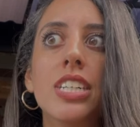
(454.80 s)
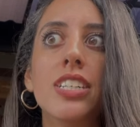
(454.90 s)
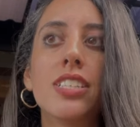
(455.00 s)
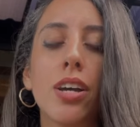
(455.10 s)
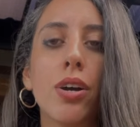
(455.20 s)

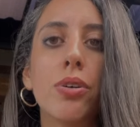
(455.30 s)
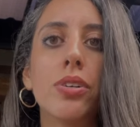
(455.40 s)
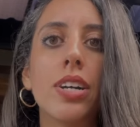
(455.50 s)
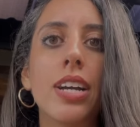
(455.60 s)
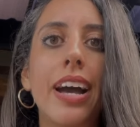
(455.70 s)
So
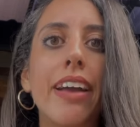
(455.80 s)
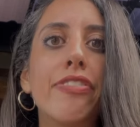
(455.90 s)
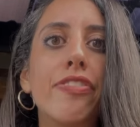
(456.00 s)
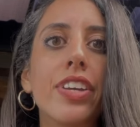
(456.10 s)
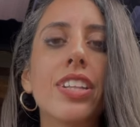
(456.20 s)
I
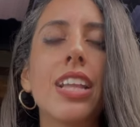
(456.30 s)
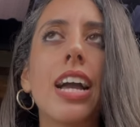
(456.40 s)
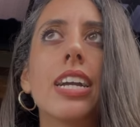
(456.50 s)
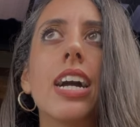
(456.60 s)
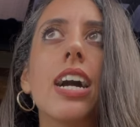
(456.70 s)
feel
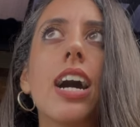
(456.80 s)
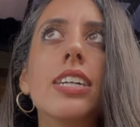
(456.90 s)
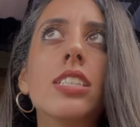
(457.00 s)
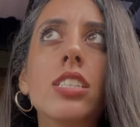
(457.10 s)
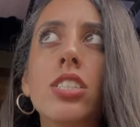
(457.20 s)
like I
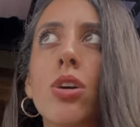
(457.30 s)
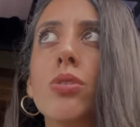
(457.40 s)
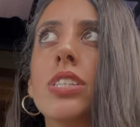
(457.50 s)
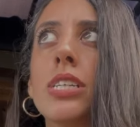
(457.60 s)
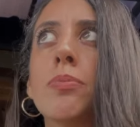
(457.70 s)
so
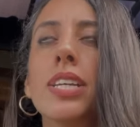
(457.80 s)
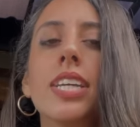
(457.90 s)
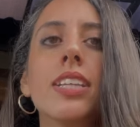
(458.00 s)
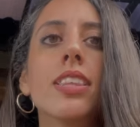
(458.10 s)
deeply,